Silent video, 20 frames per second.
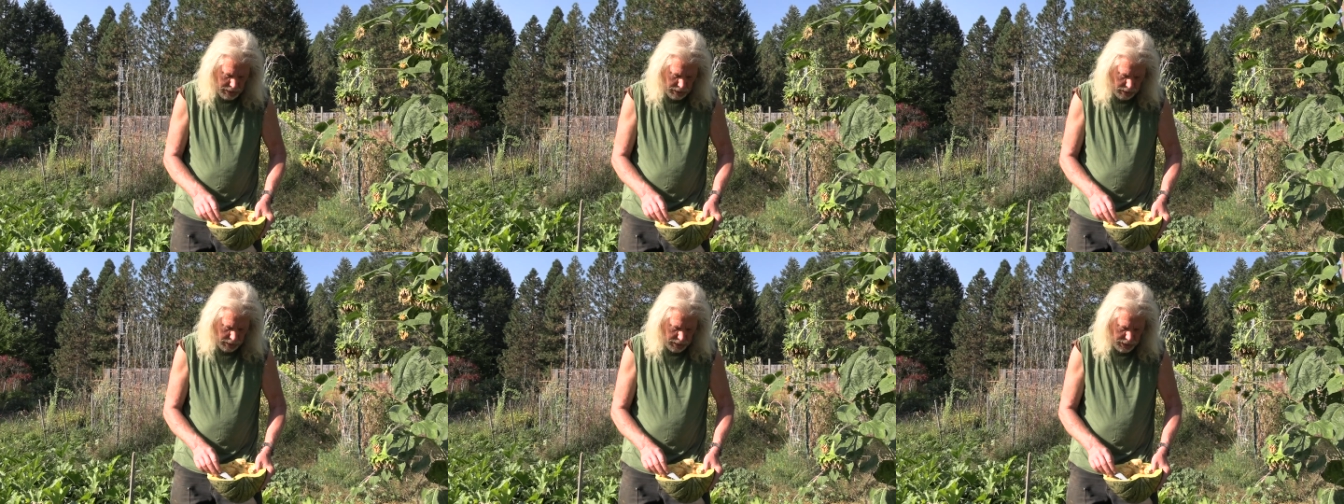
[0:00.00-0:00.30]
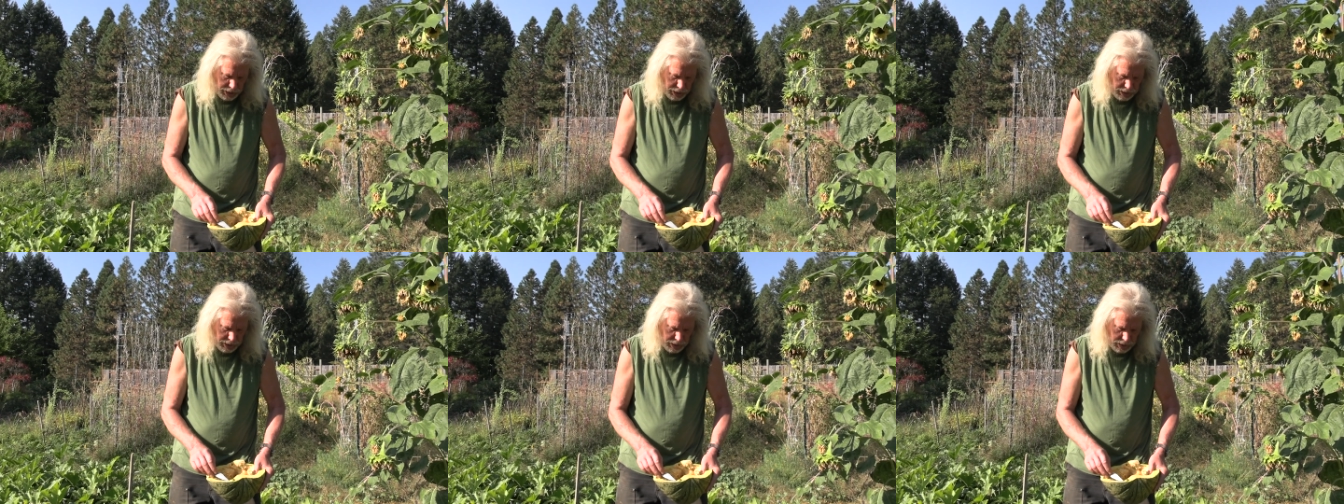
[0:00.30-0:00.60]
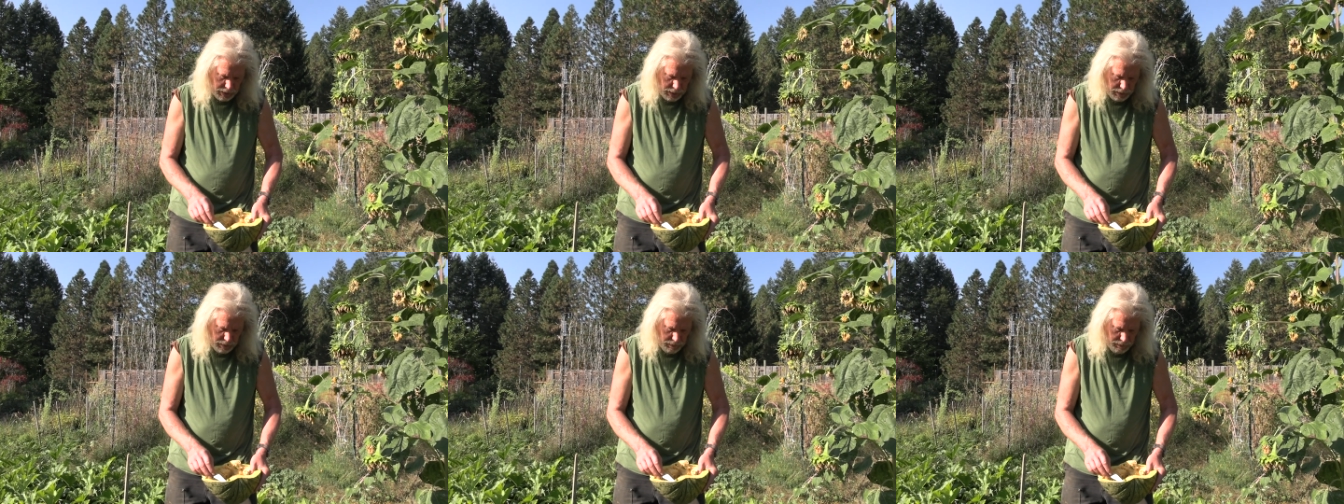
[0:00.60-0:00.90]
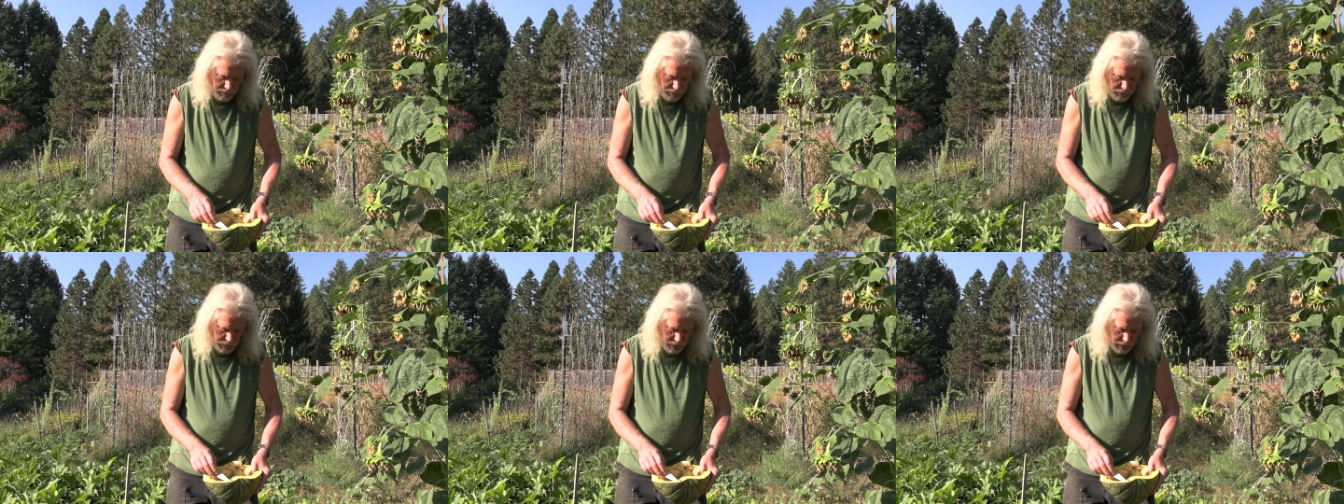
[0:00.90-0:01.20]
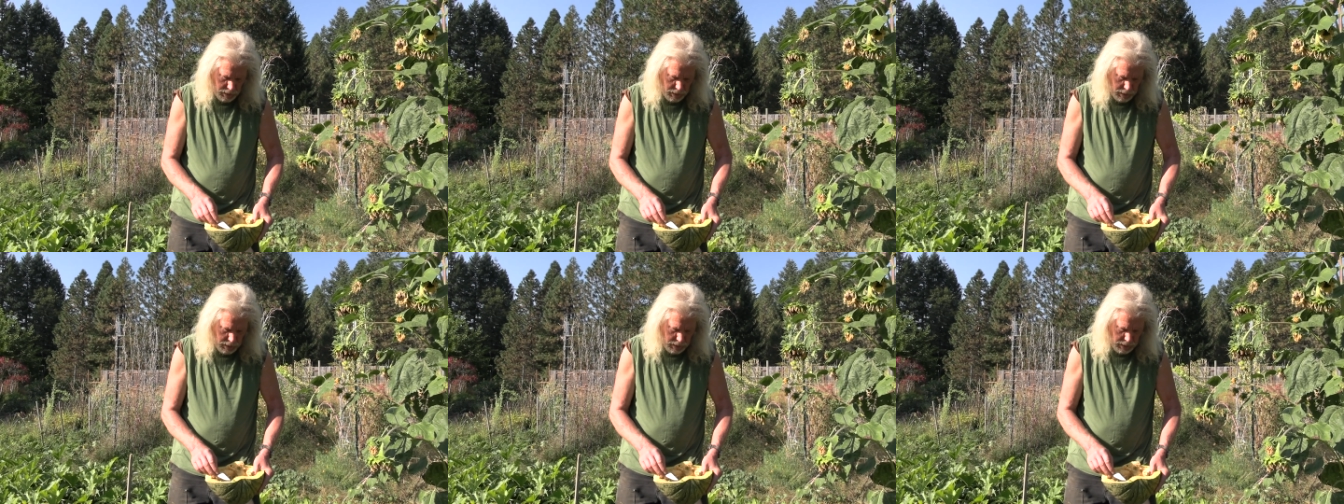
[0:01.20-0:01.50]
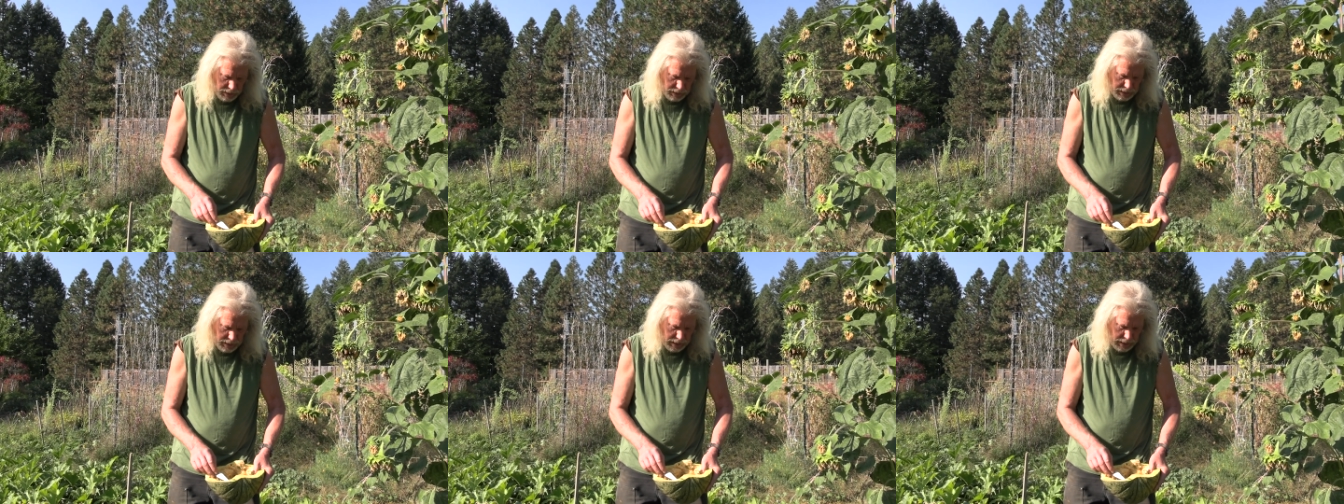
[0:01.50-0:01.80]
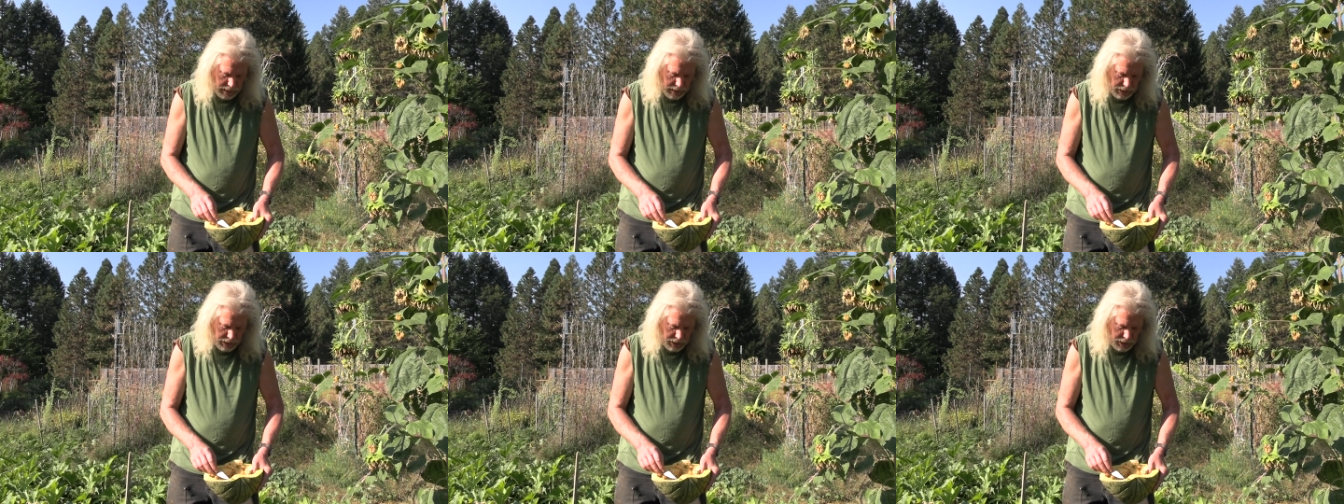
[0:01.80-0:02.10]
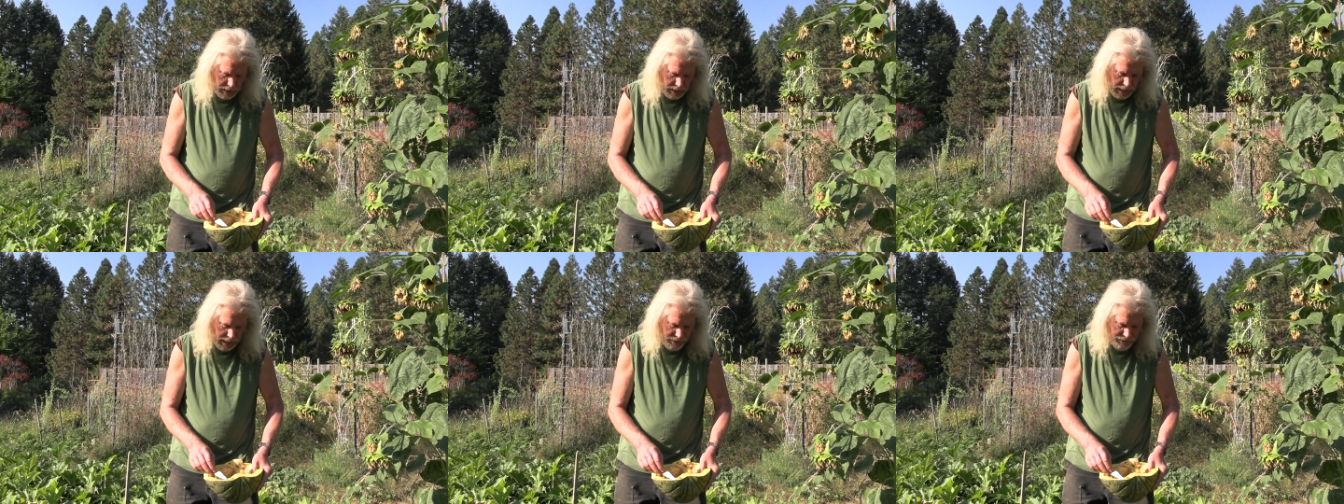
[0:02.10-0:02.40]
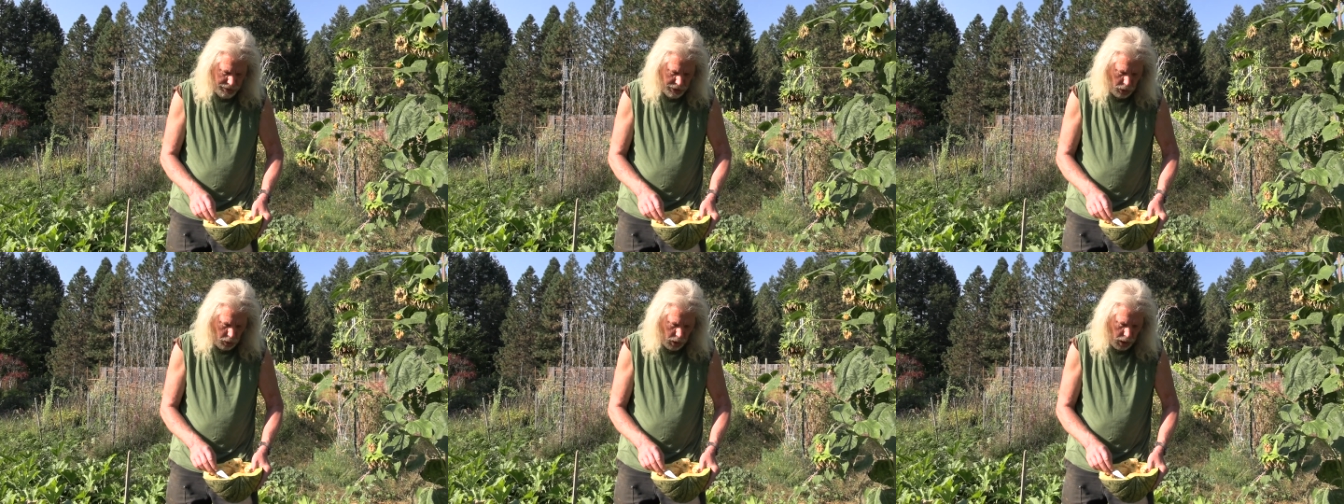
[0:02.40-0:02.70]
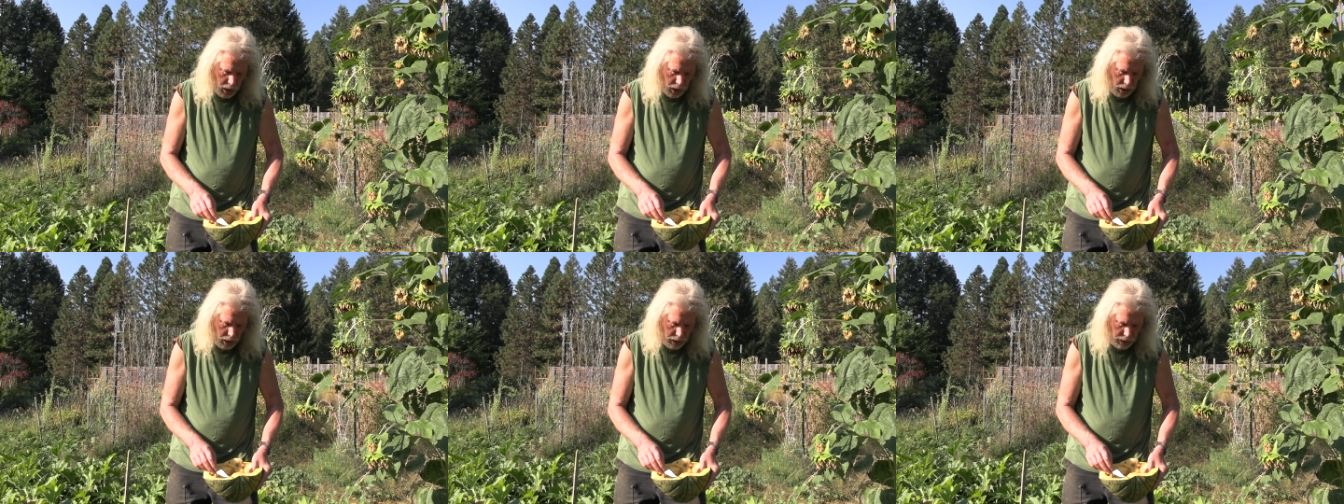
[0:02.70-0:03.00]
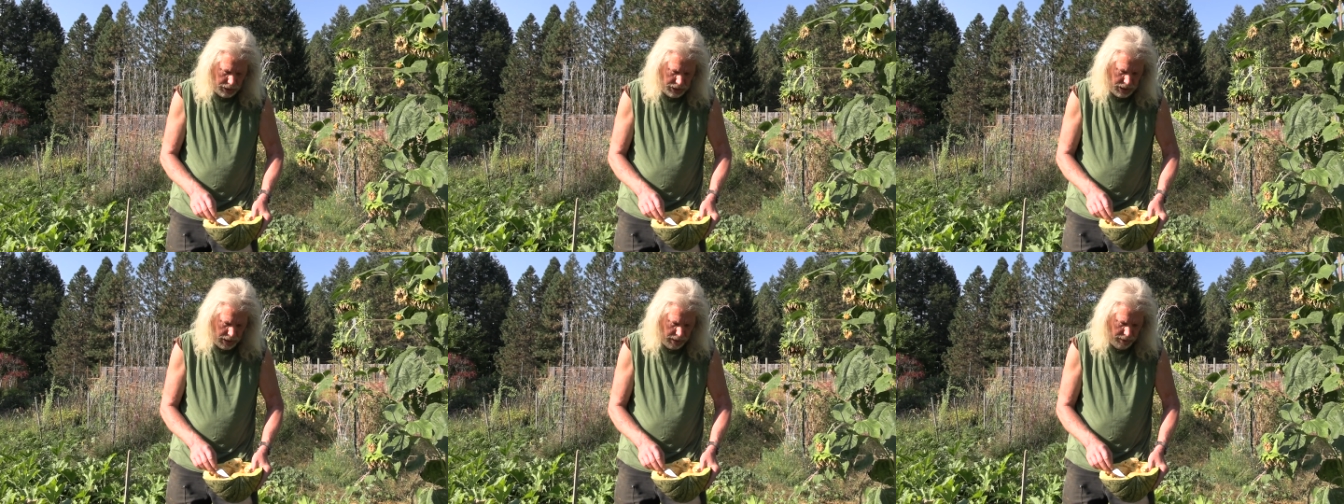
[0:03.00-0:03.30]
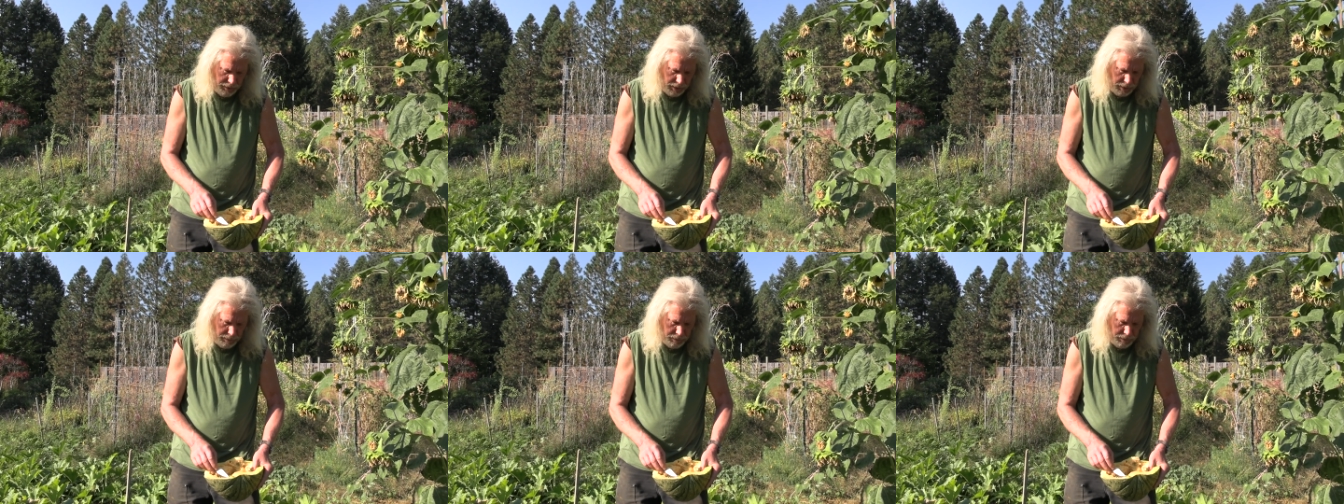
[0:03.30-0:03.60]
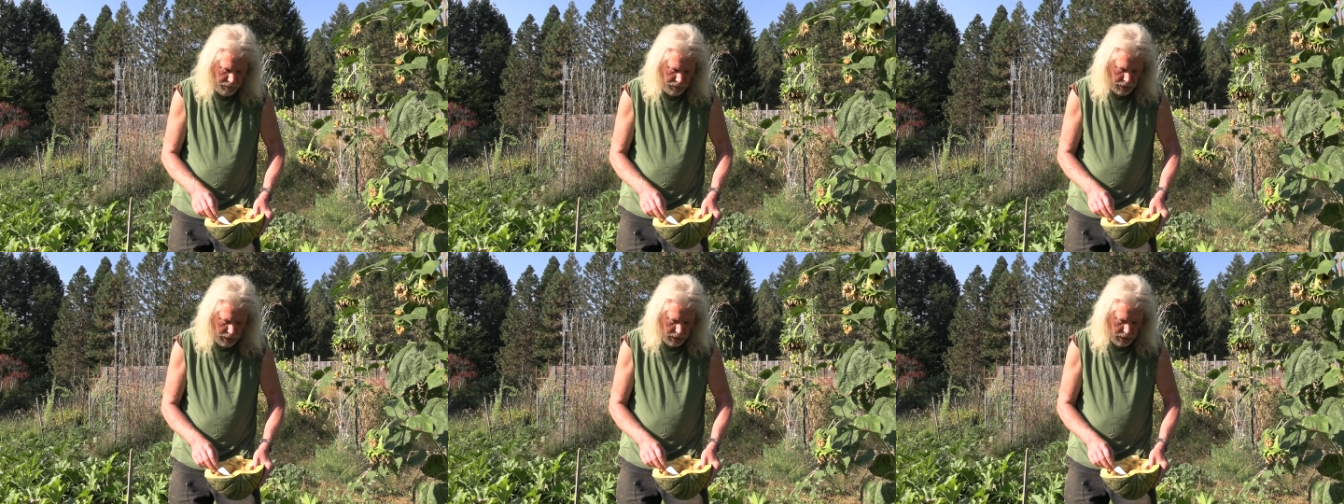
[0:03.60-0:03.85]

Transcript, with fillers: delicious seeds that have no hulls on them